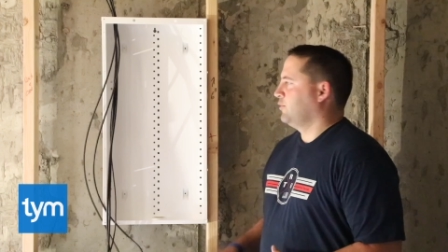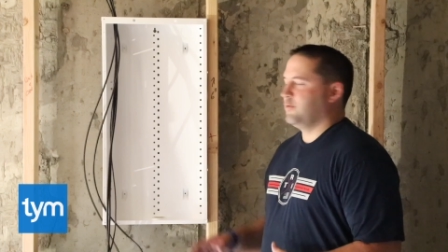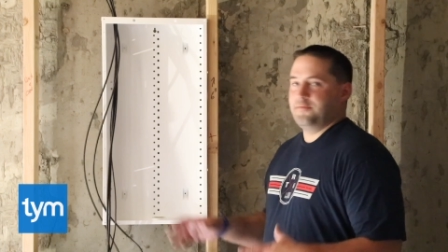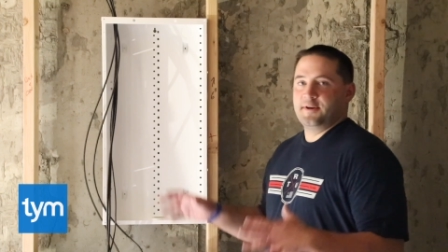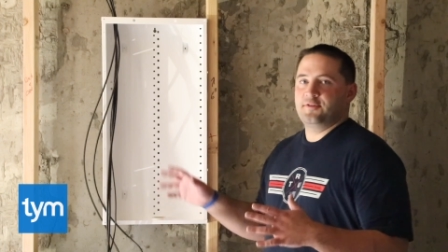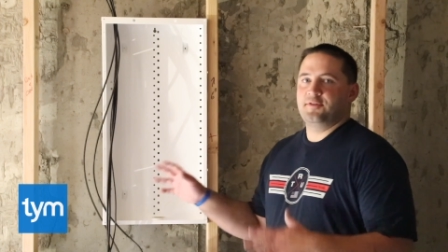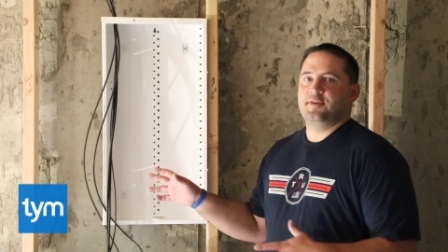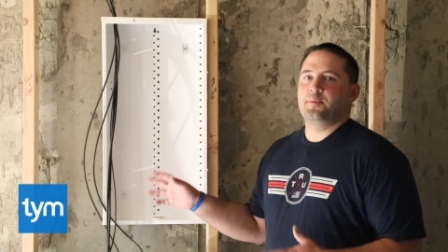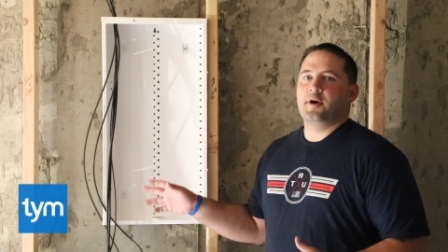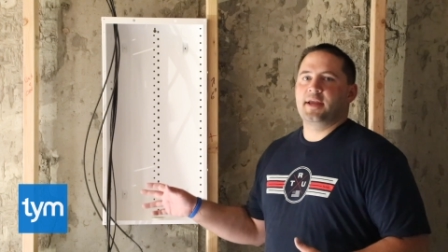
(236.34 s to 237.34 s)
To finish the
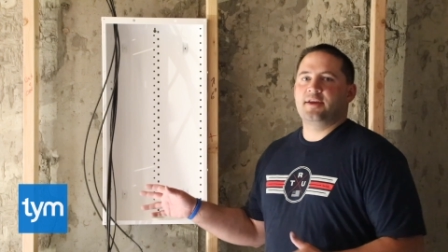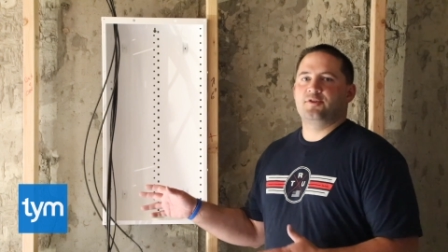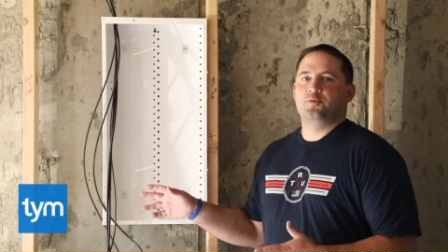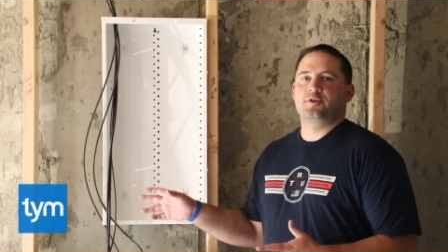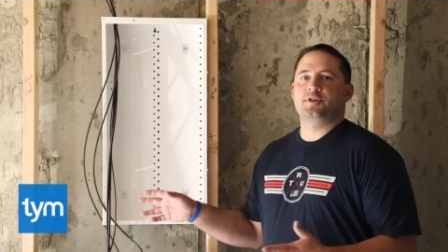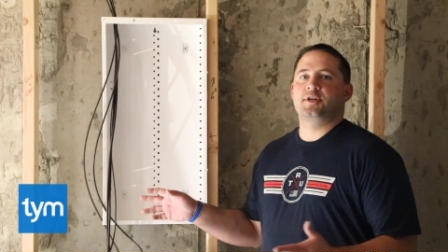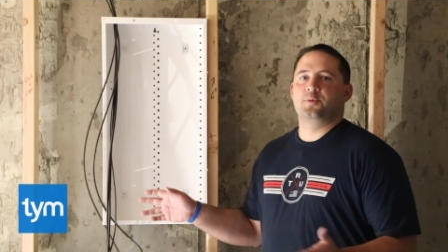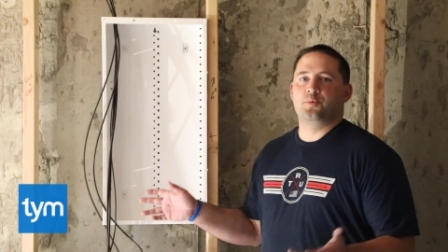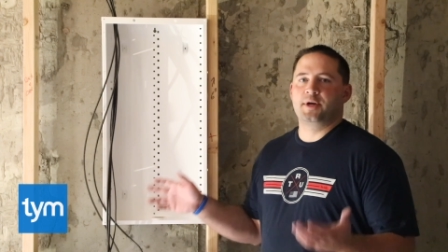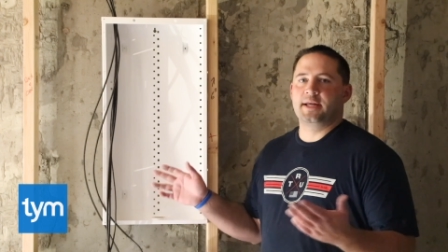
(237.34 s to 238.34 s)
demarcation, we're just going
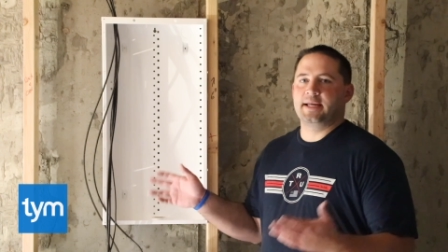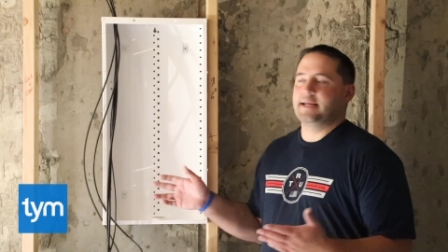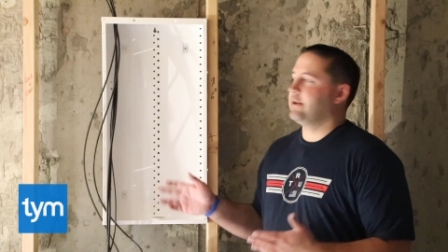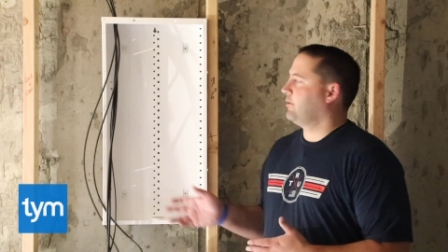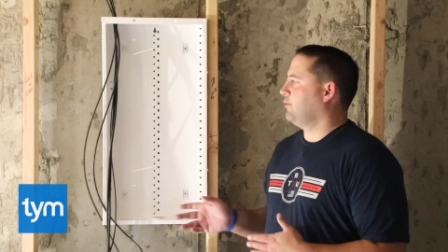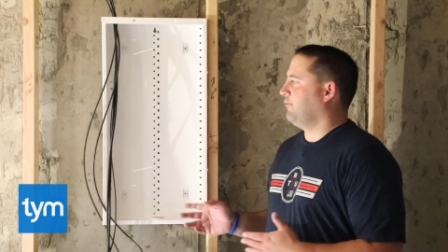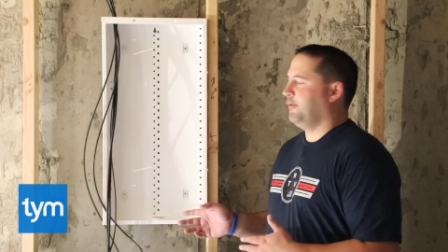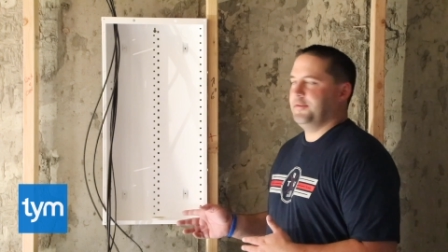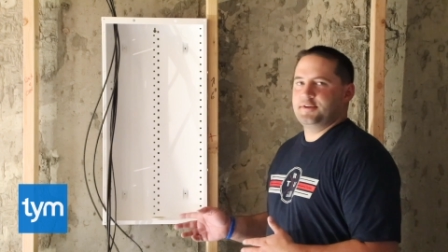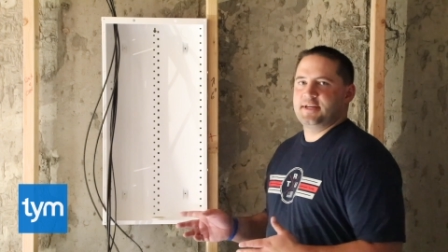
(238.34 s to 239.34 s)
to bring it into the low
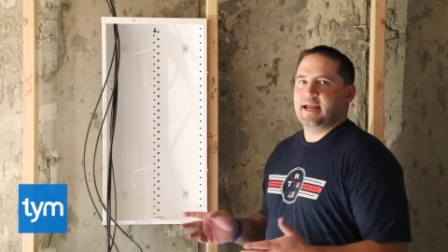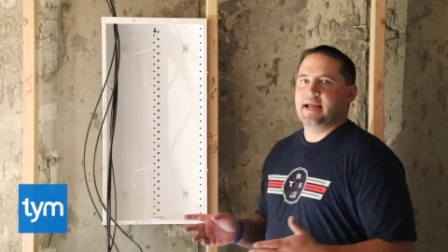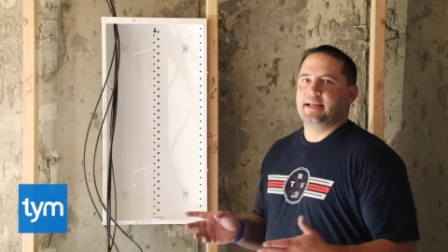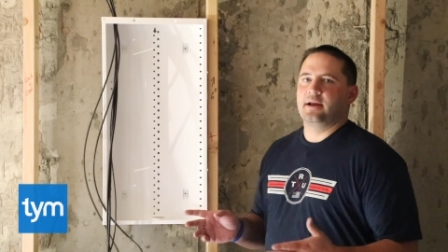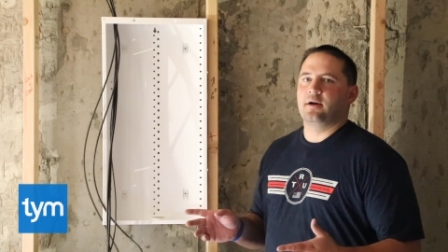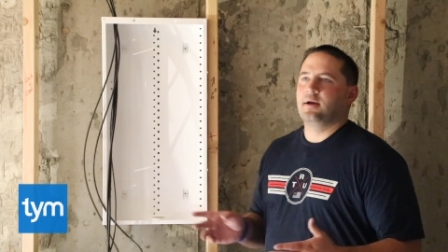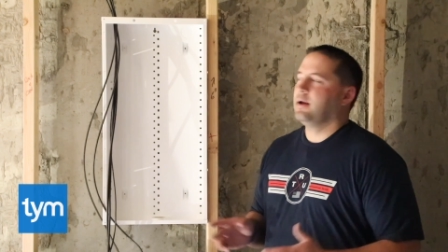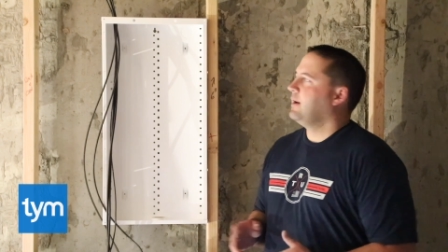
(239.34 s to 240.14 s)
voltage can here.